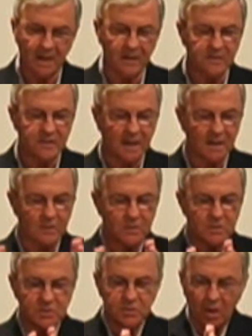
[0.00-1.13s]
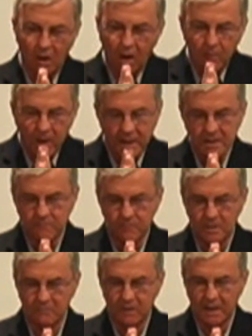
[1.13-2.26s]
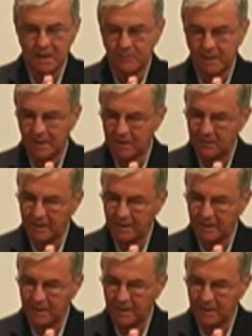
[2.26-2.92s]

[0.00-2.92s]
and thank you so much for inviting me here.